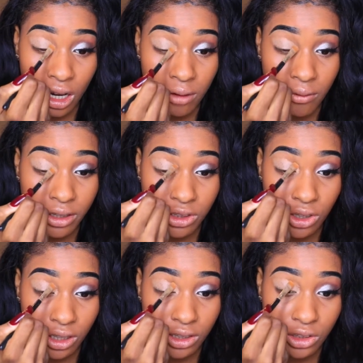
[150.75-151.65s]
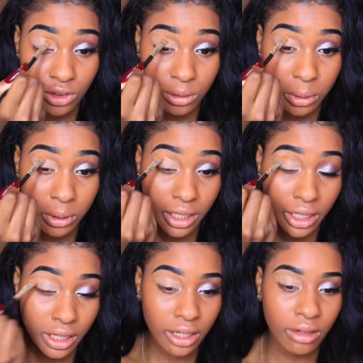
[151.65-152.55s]
and make sure I distribute
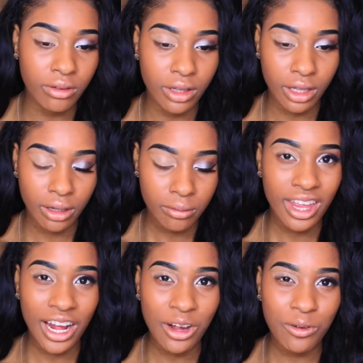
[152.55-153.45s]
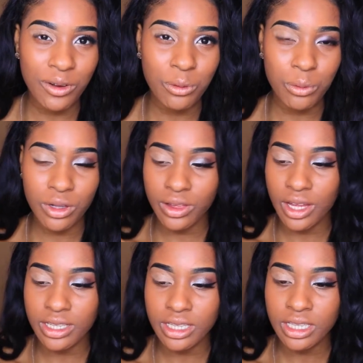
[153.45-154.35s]
it evenly. Then I go in with
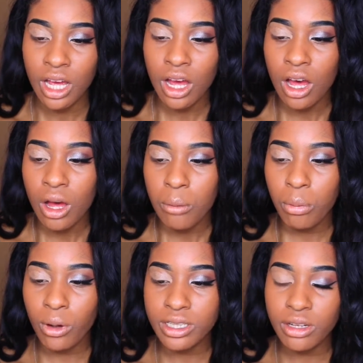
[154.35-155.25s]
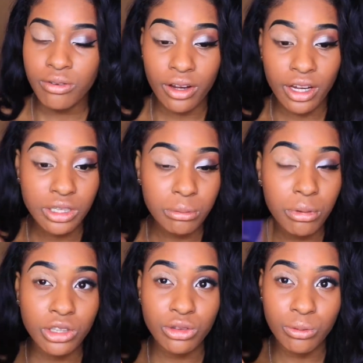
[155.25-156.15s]
this pointed foundation
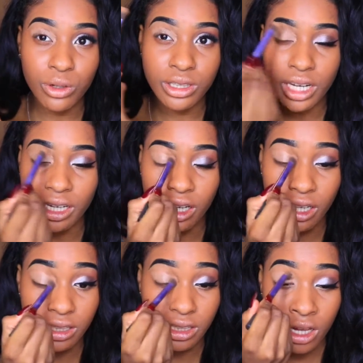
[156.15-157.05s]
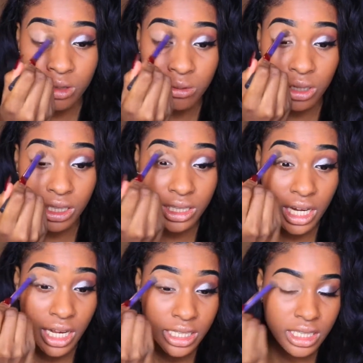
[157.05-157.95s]
brush from Real Techniques. It's really
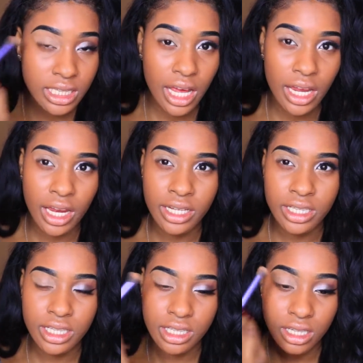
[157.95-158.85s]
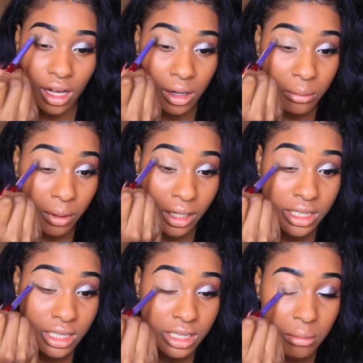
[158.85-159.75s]
dense and it's um,
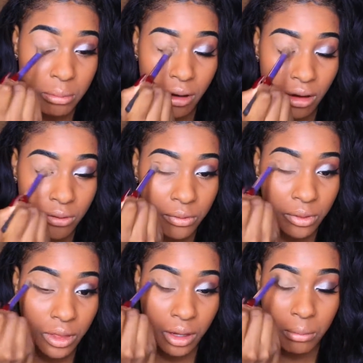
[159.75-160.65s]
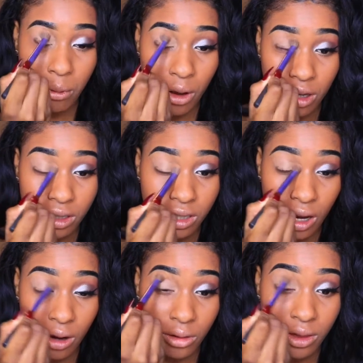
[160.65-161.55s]
easy to buff thick product
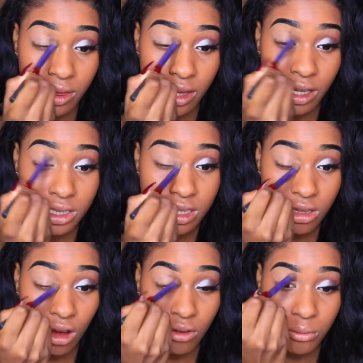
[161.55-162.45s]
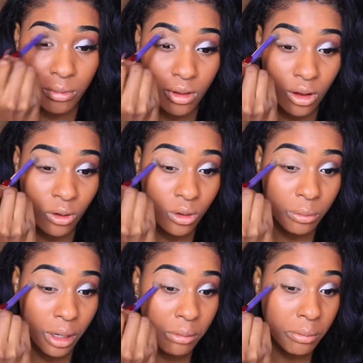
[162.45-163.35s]
out. And this soft ochre
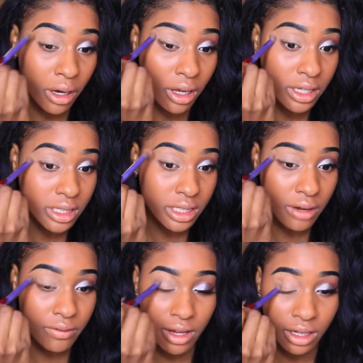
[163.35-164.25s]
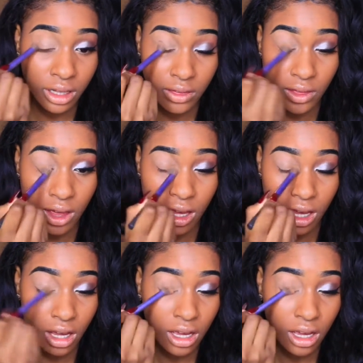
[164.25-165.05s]
paint pot is definitely thick.